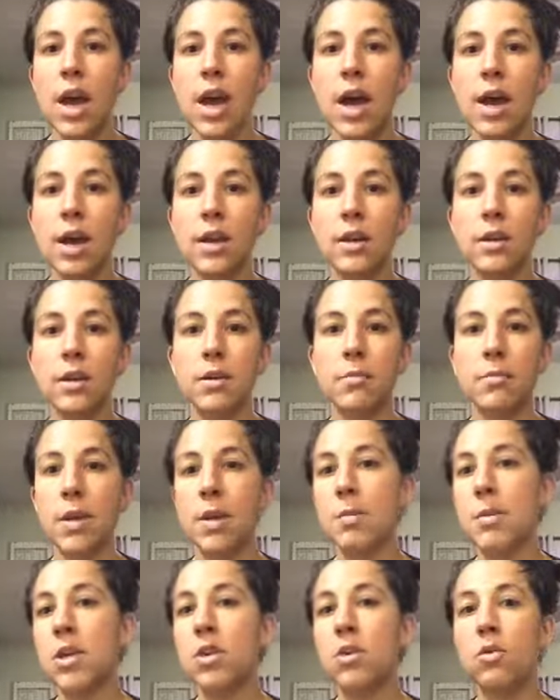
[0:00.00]
and
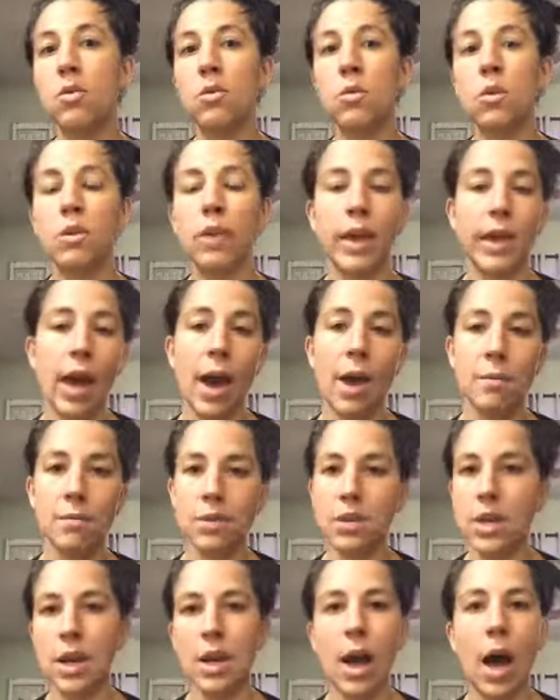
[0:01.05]
maybe you like I
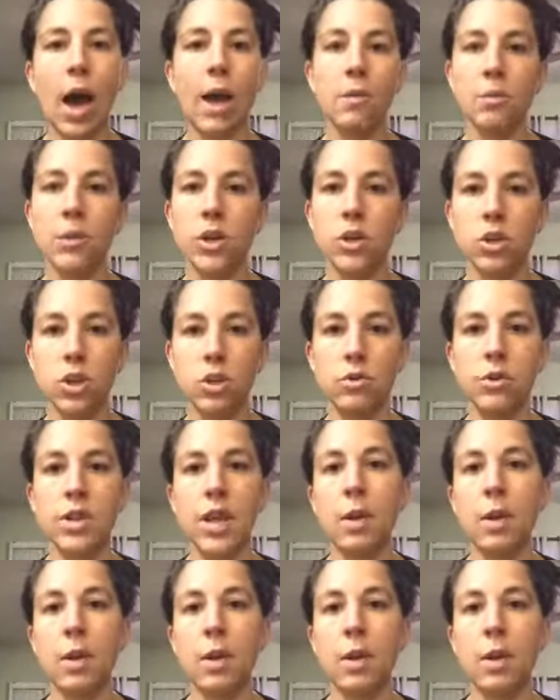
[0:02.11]
say I reintroduce,